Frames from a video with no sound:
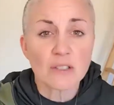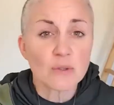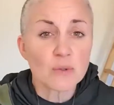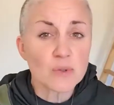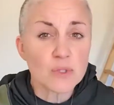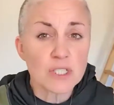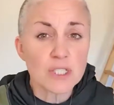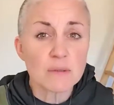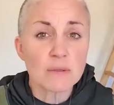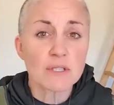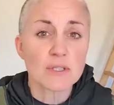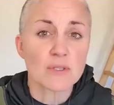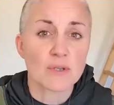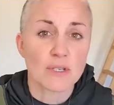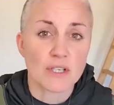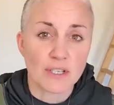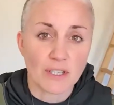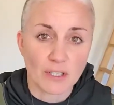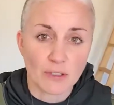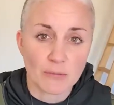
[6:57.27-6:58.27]
Actually,
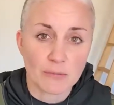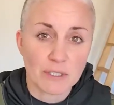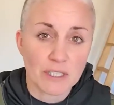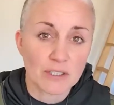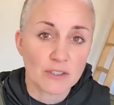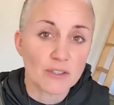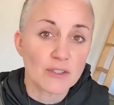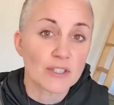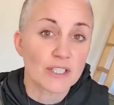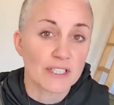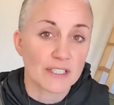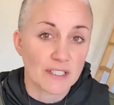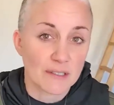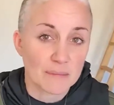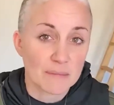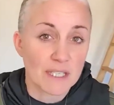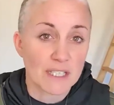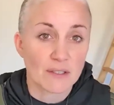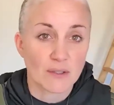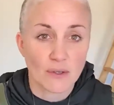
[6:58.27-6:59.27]
I recommend that you
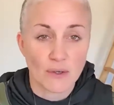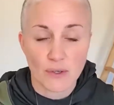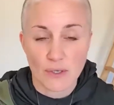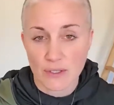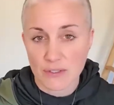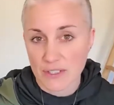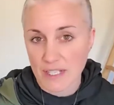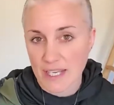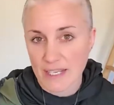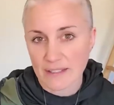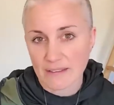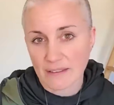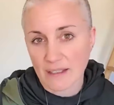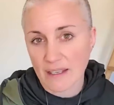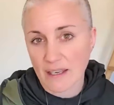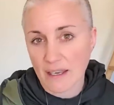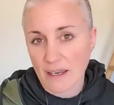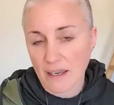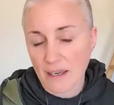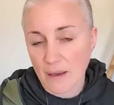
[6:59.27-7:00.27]
also use this
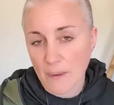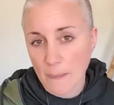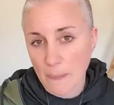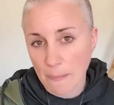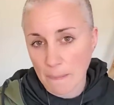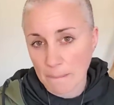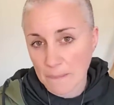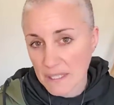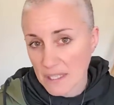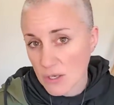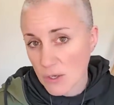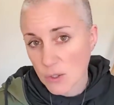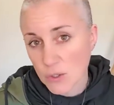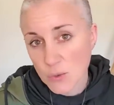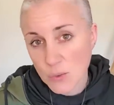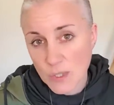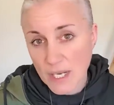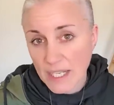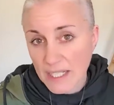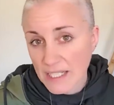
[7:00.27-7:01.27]
video as a
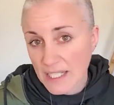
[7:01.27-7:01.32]
guide.